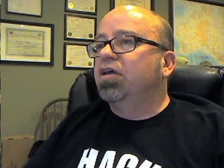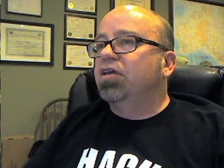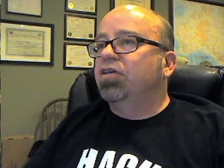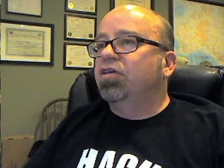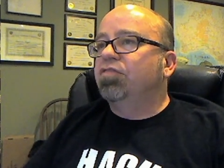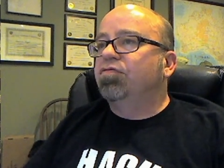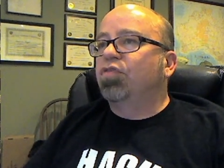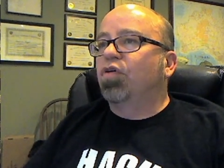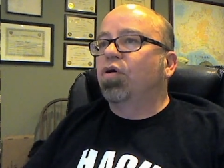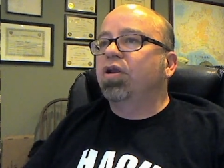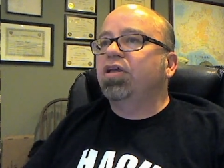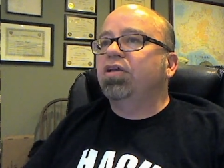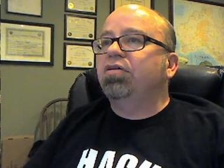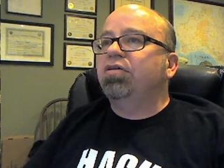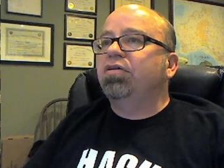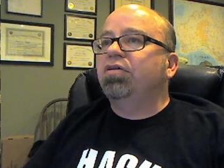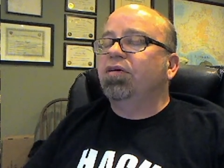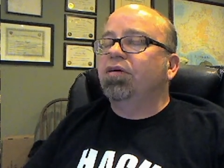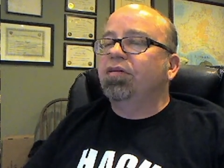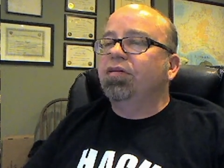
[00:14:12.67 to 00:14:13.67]
you've
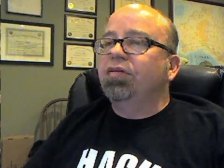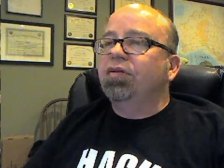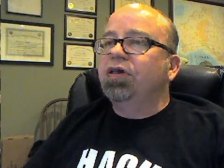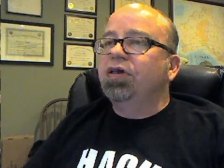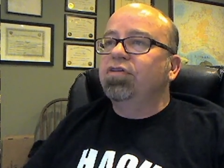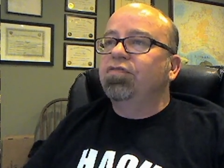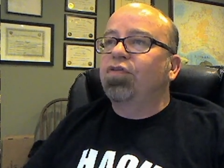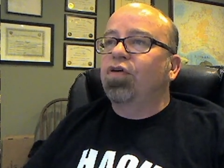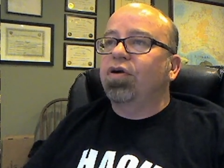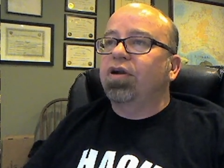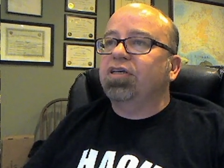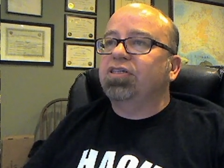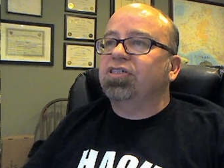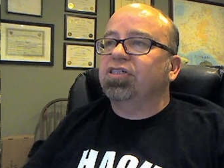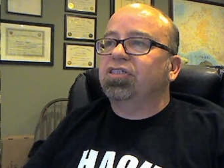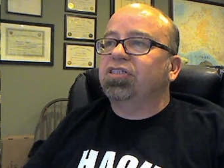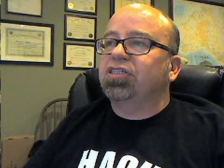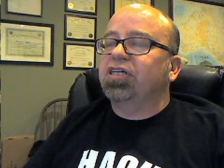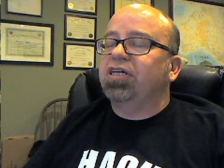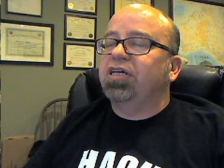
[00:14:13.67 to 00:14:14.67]
already you've already
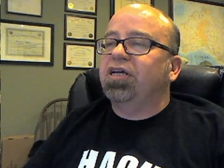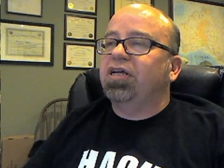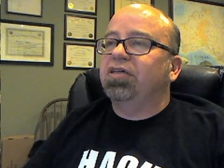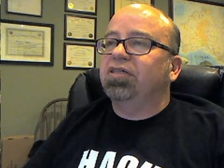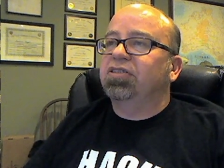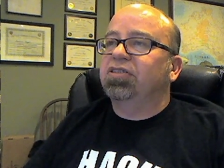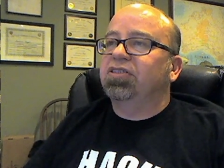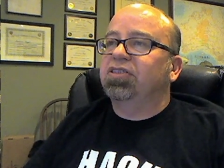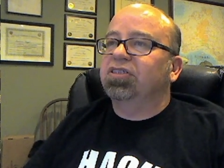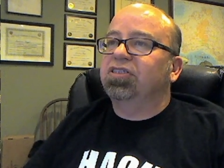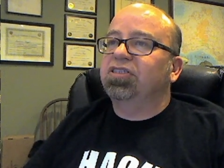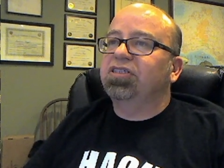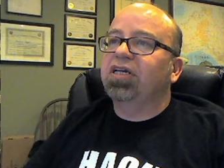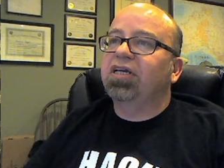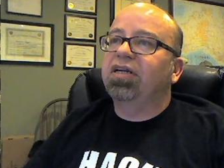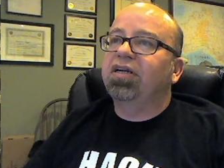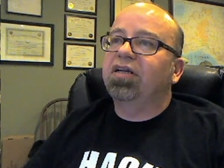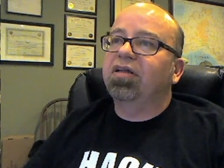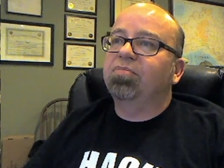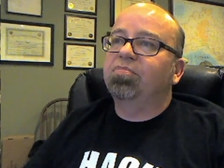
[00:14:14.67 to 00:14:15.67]
succeed,
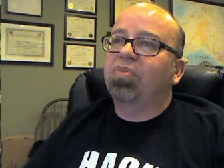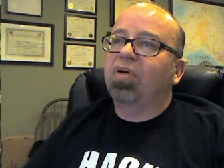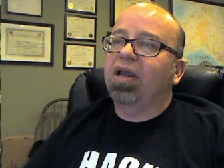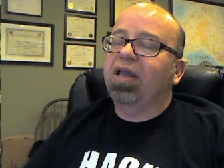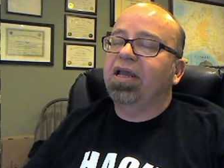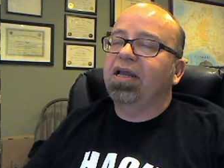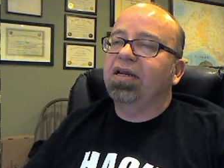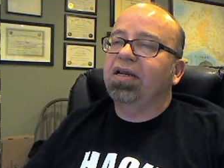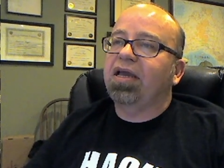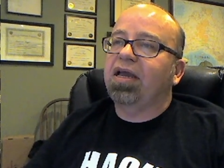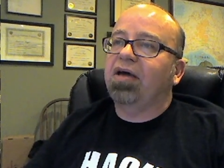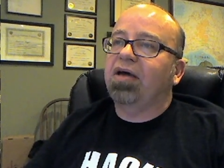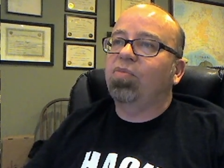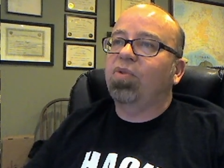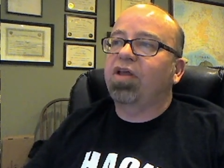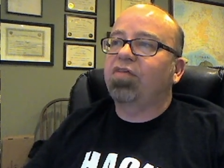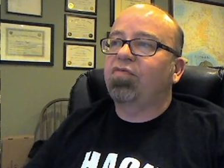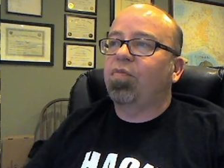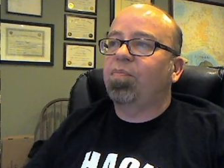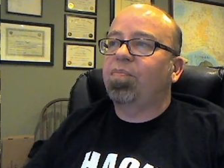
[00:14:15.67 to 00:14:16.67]
succeeded in breaking down
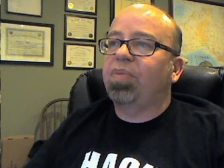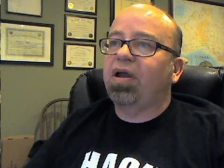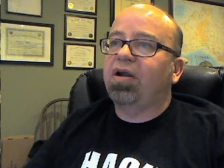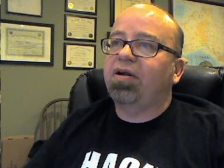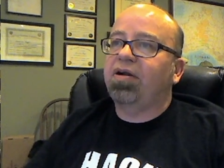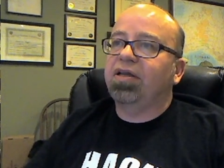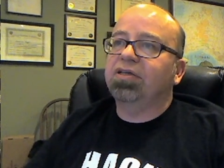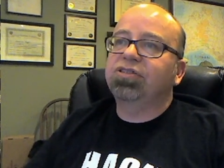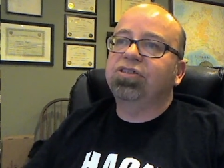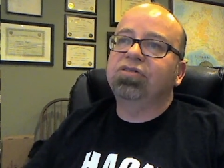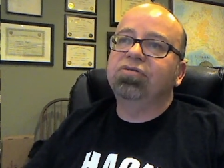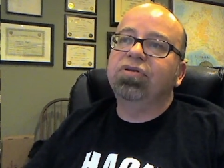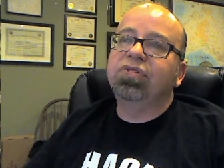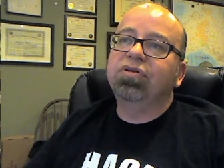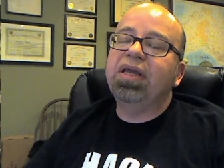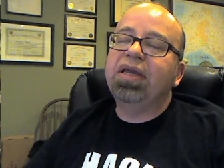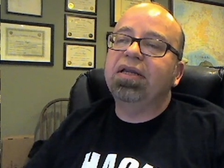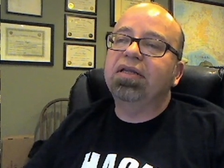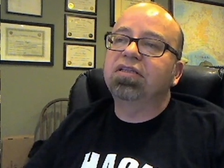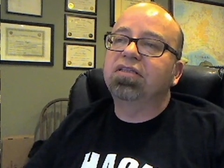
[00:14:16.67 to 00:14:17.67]
whatever barriers you
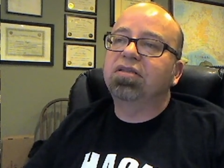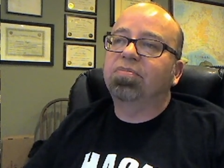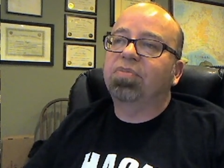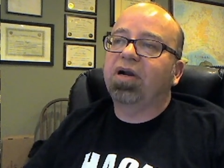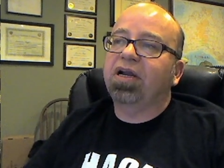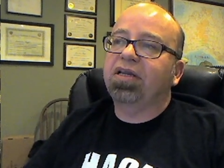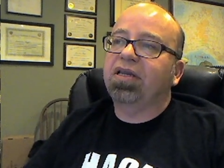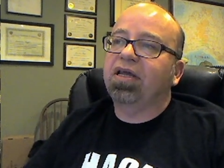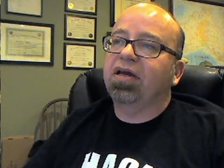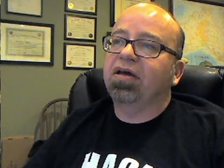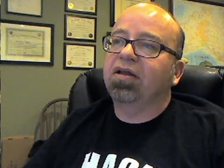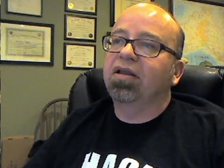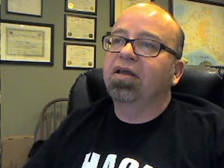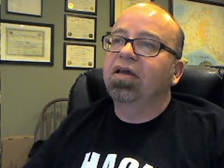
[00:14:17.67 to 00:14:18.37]
needed to break down